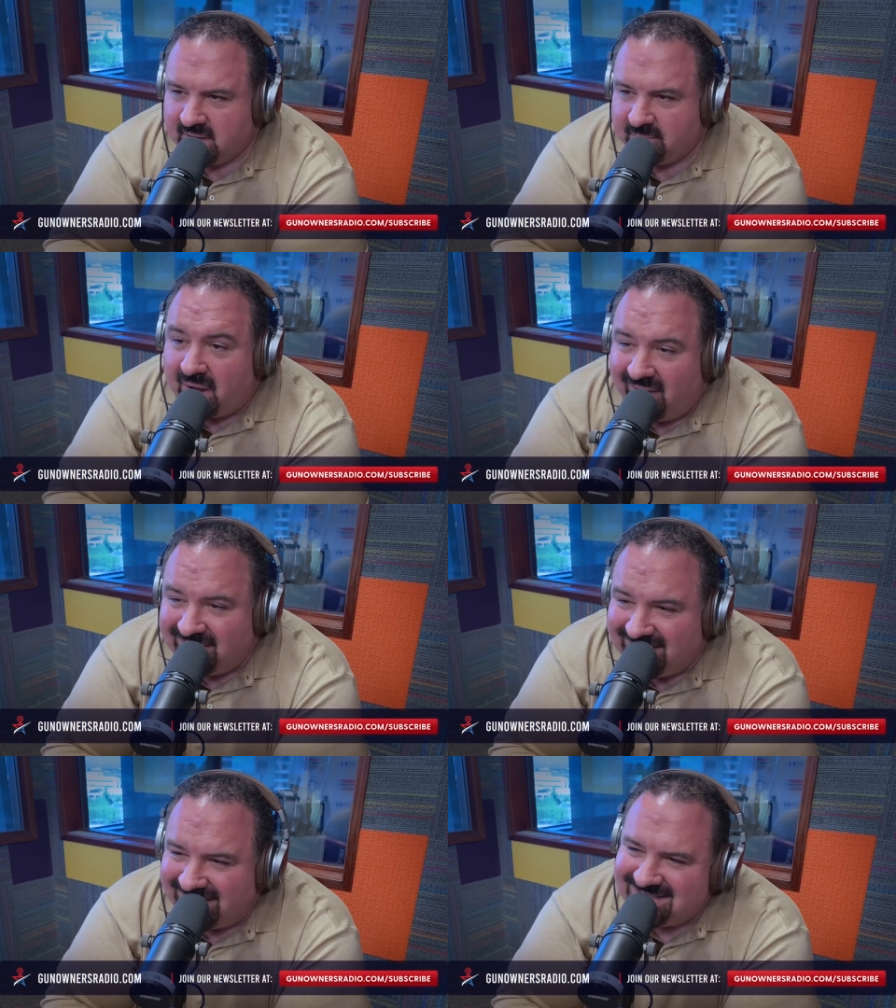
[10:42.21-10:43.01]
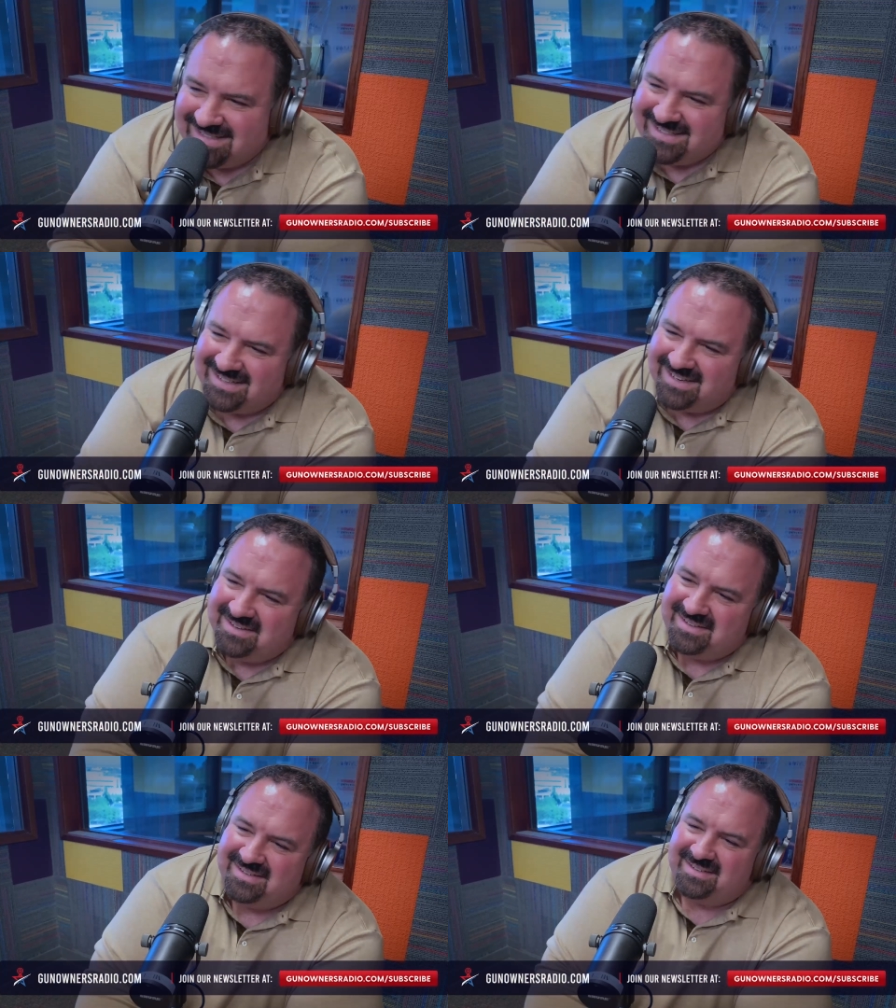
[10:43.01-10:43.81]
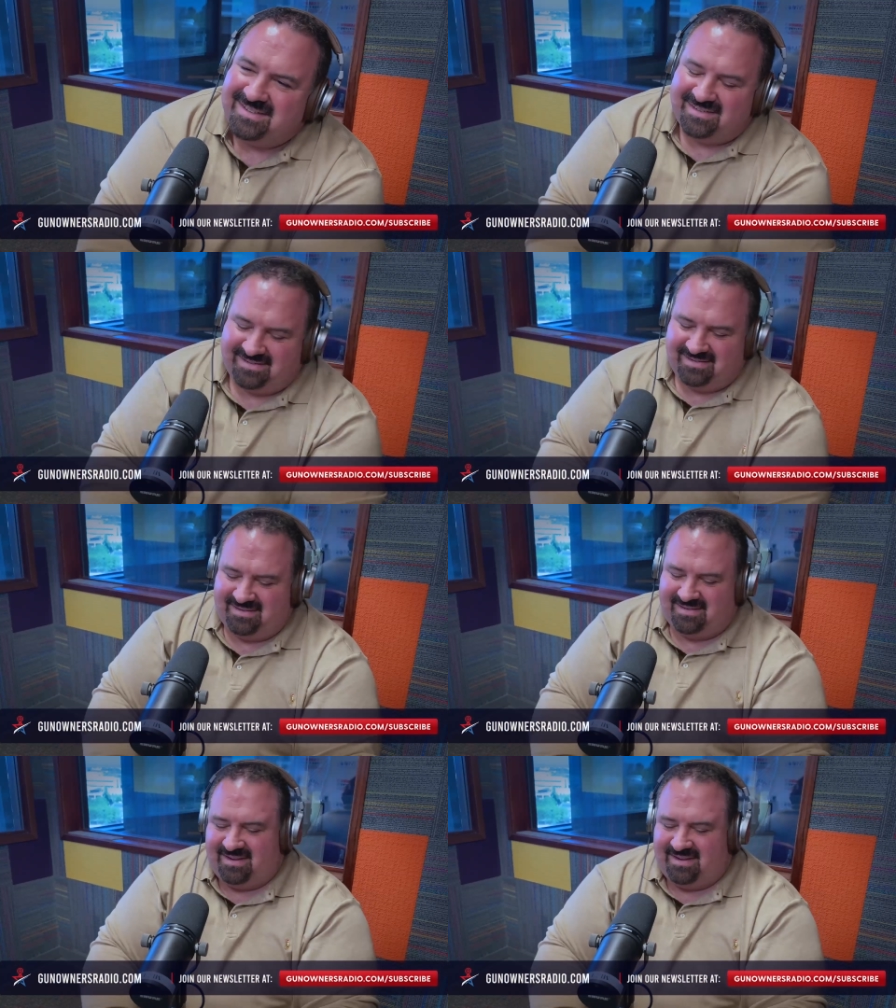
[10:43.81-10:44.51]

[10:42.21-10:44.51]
Politics. Yeah, they call that politics.